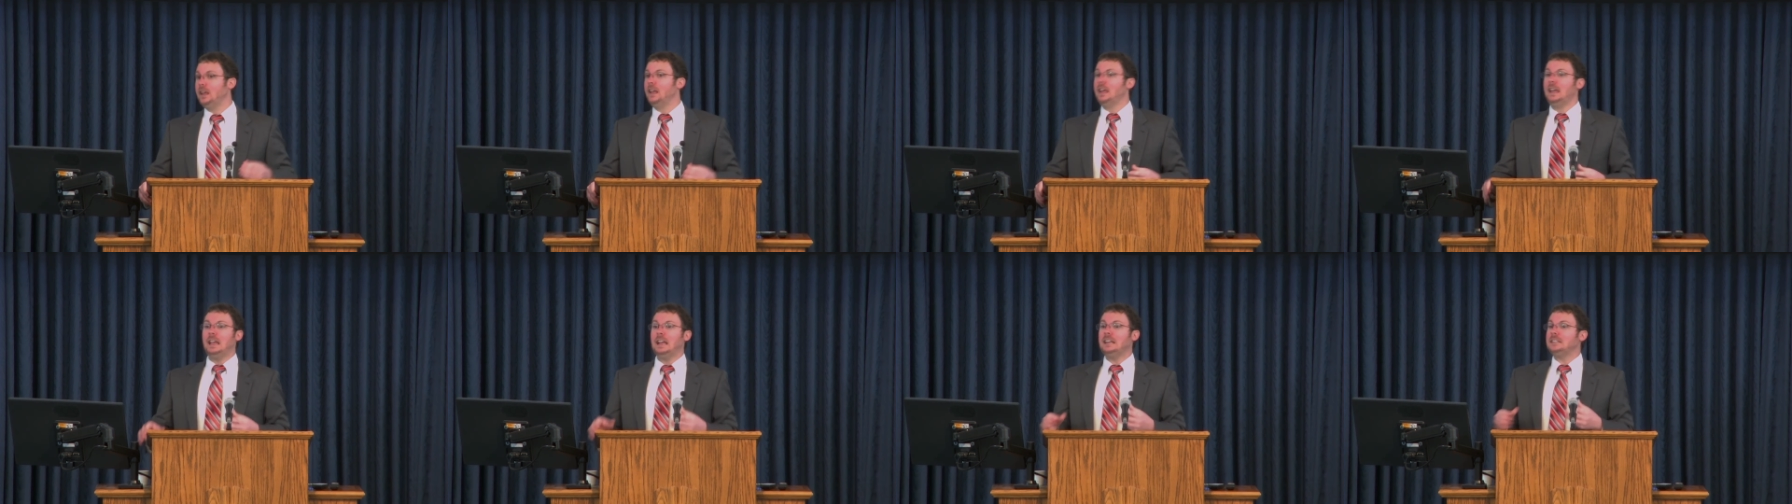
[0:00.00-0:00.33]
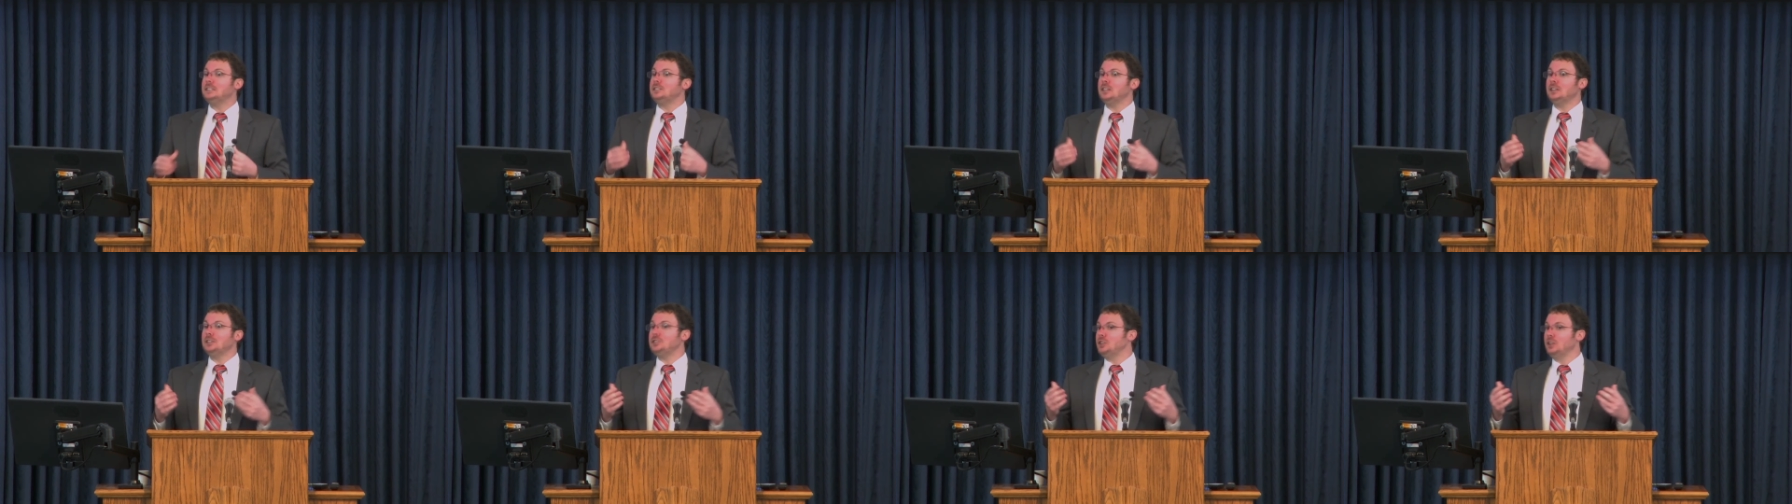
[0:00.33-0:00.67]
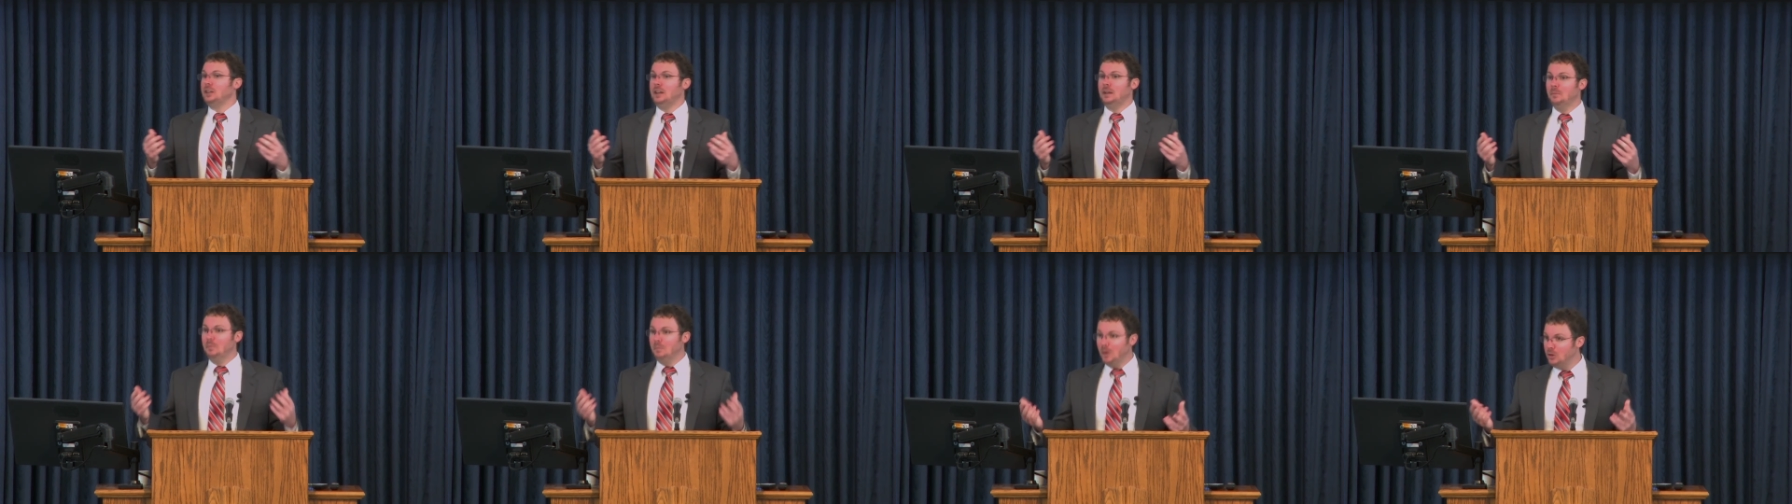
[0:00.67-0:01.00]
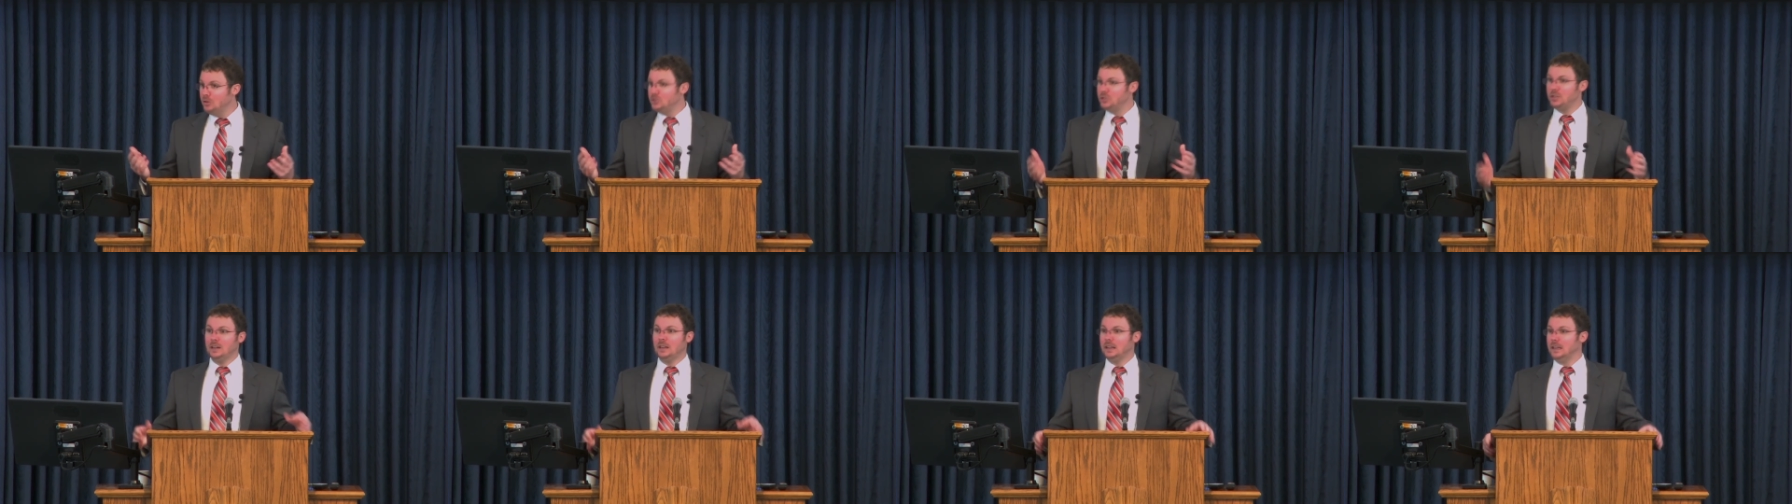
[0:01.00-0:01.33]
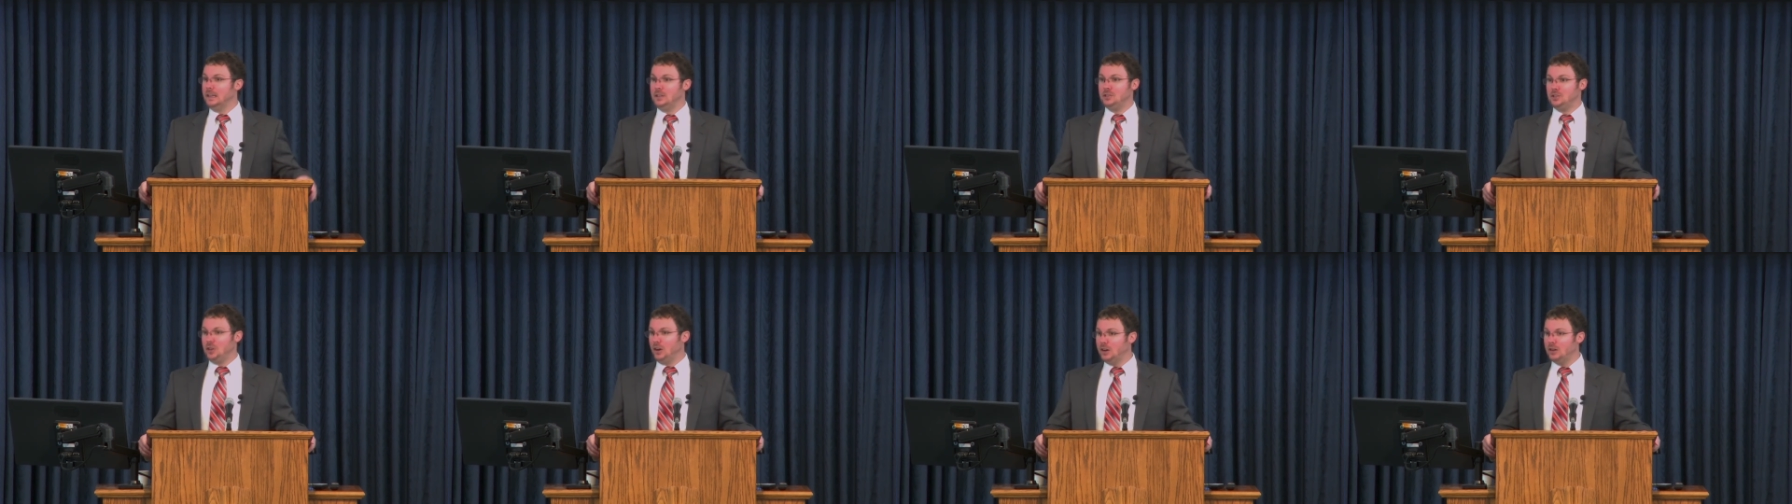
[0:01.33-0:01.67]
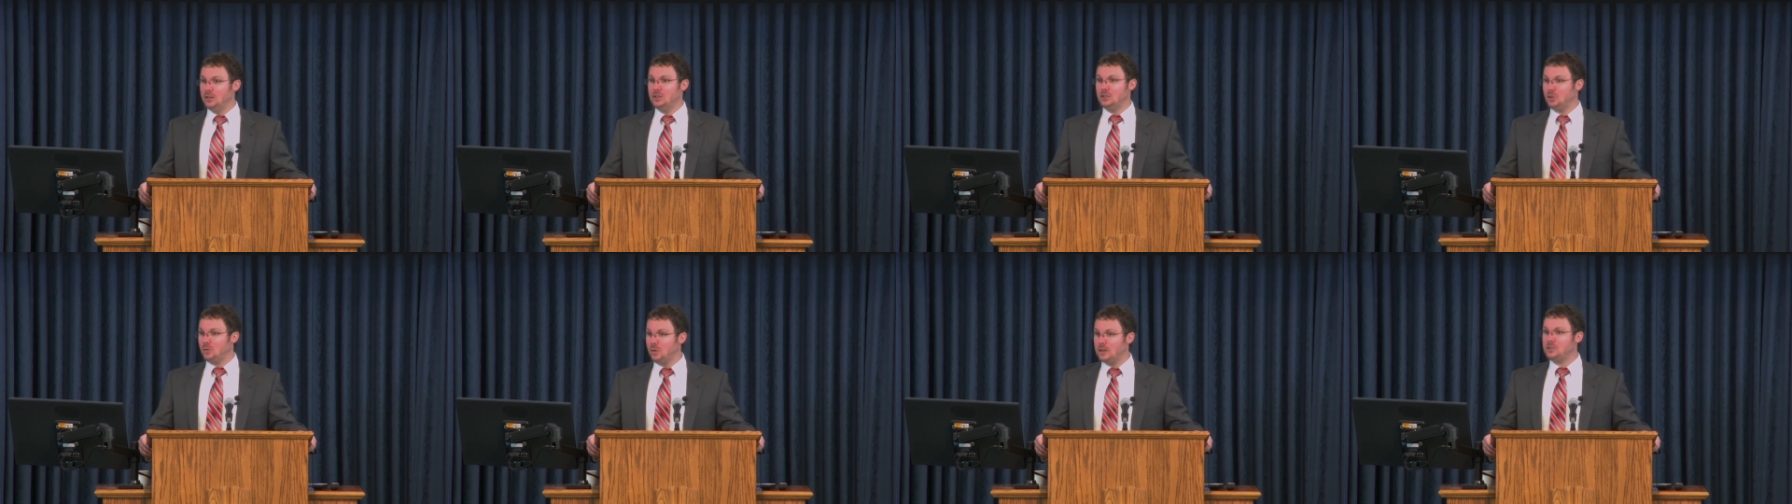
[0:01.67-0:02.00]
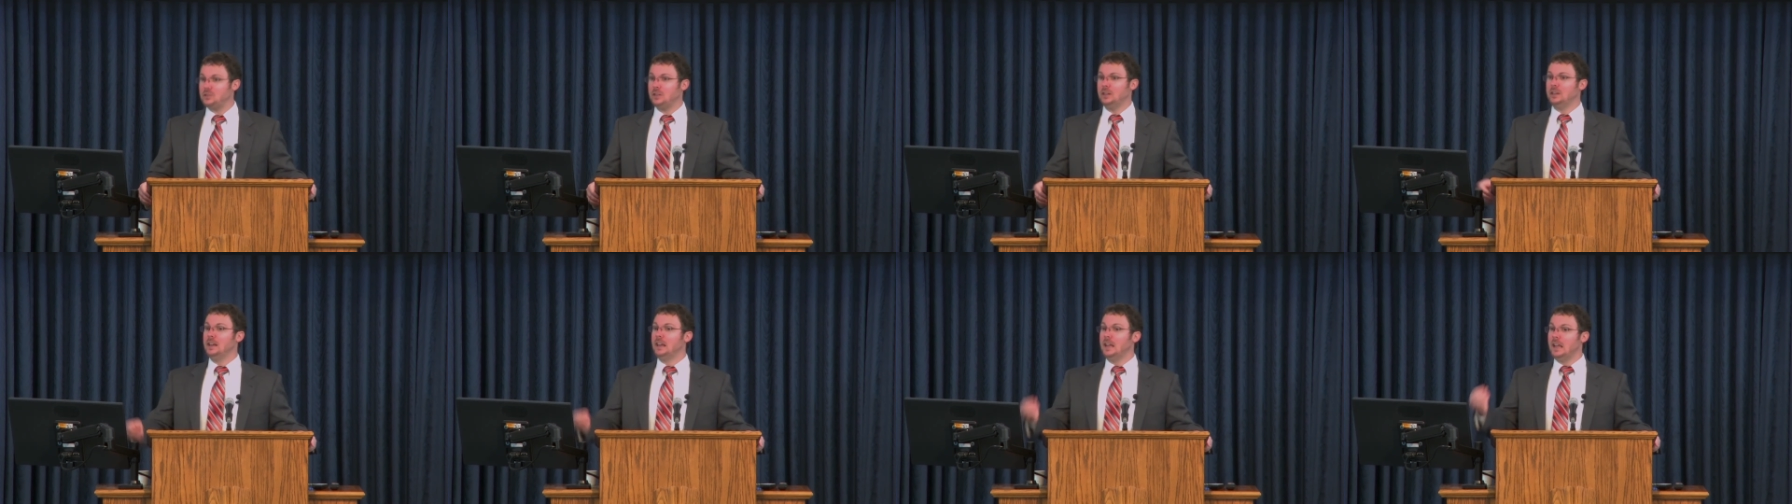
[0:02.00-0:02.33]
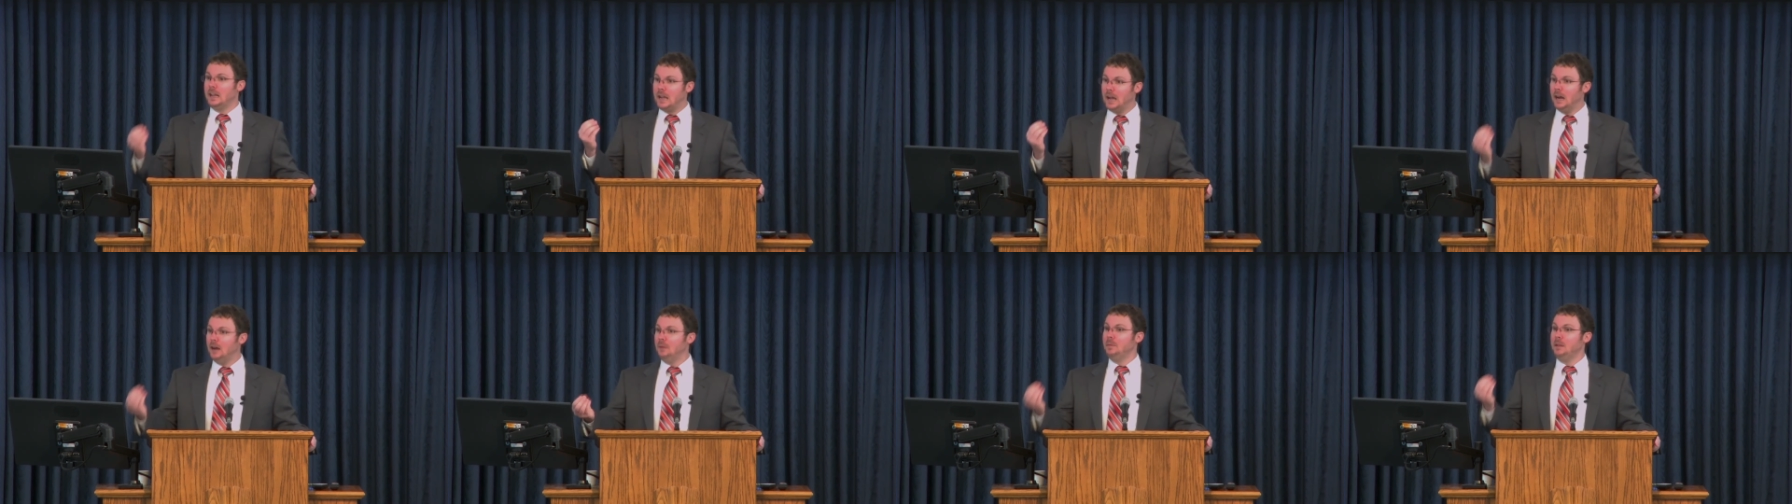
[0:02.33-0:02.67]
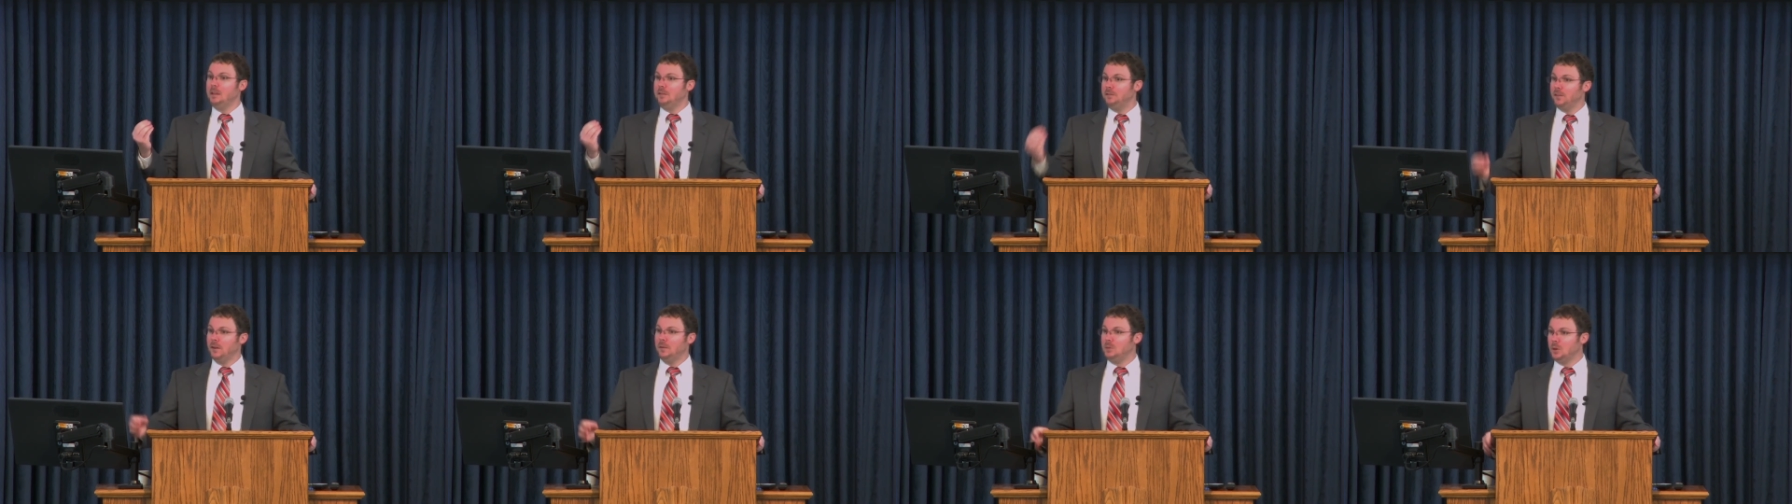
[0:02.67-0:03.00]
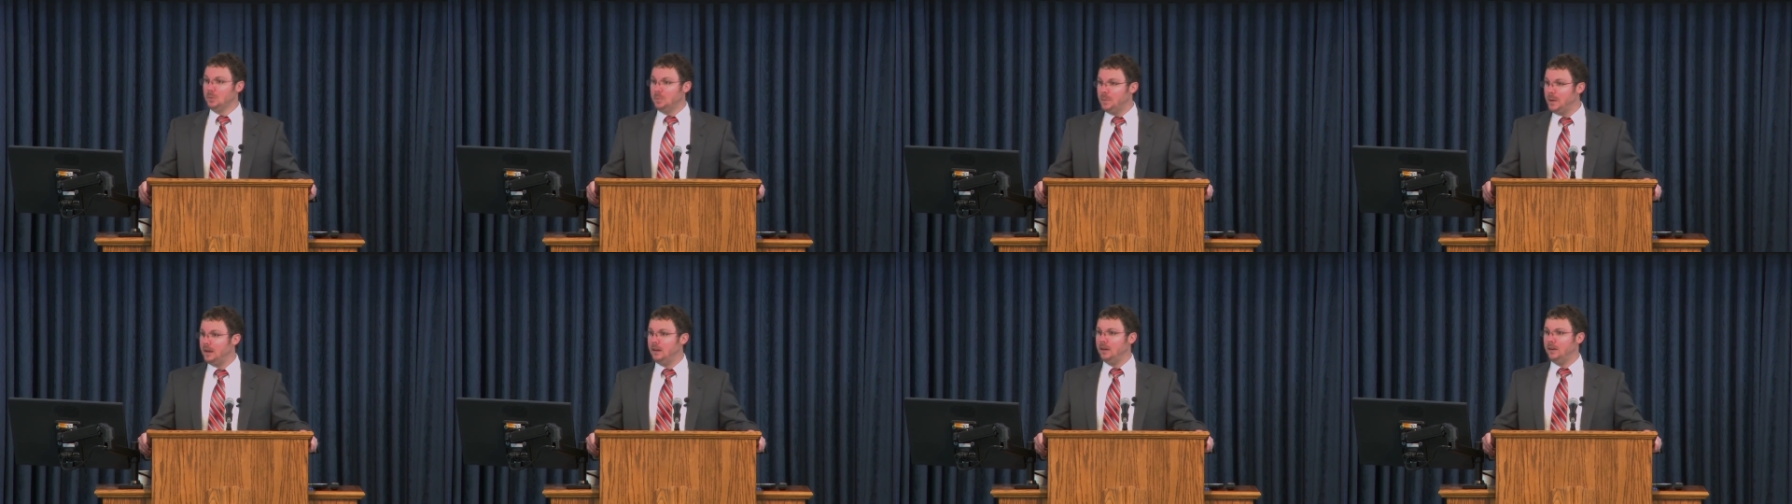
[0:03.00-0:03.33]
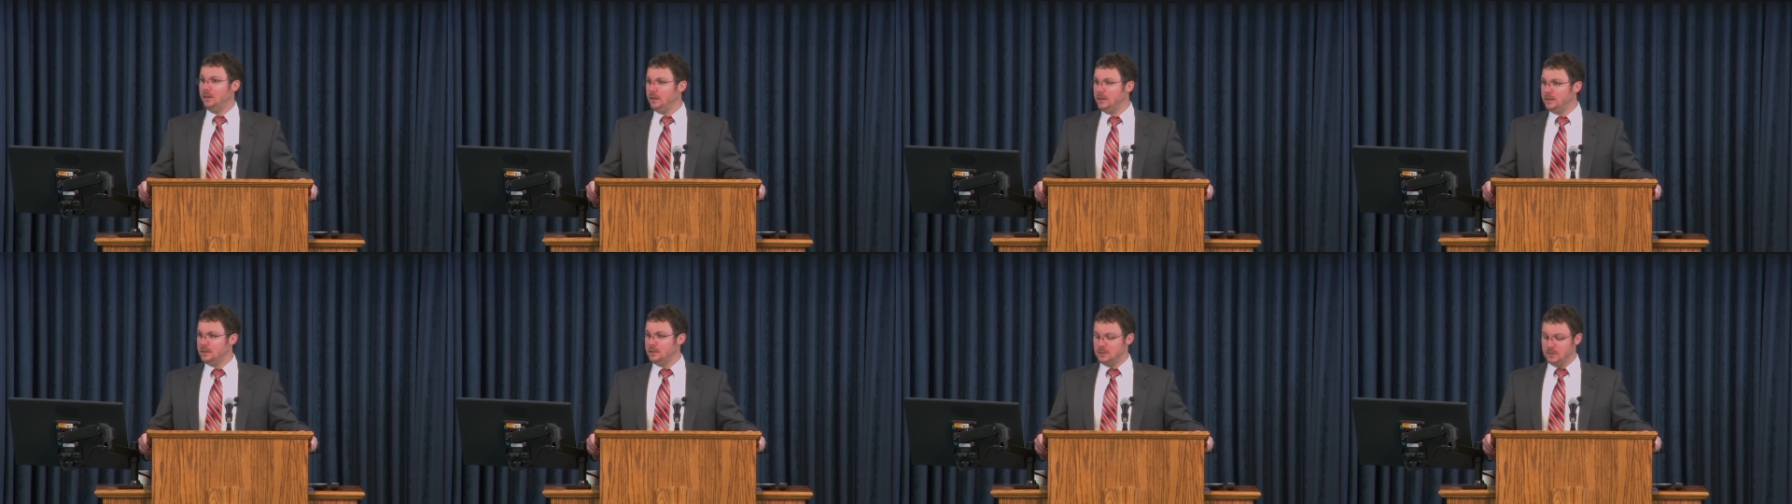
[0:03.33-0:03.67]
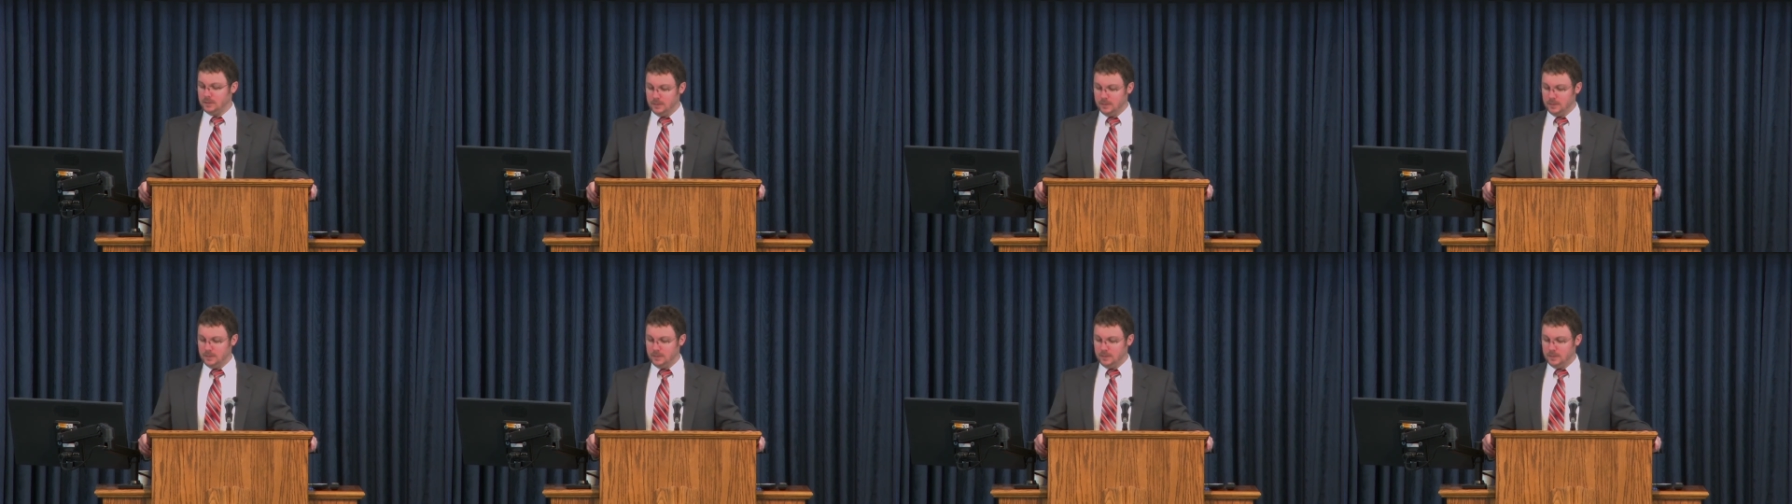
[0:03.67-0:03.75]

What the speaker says: That's such an emotionally charged question coming from your parents.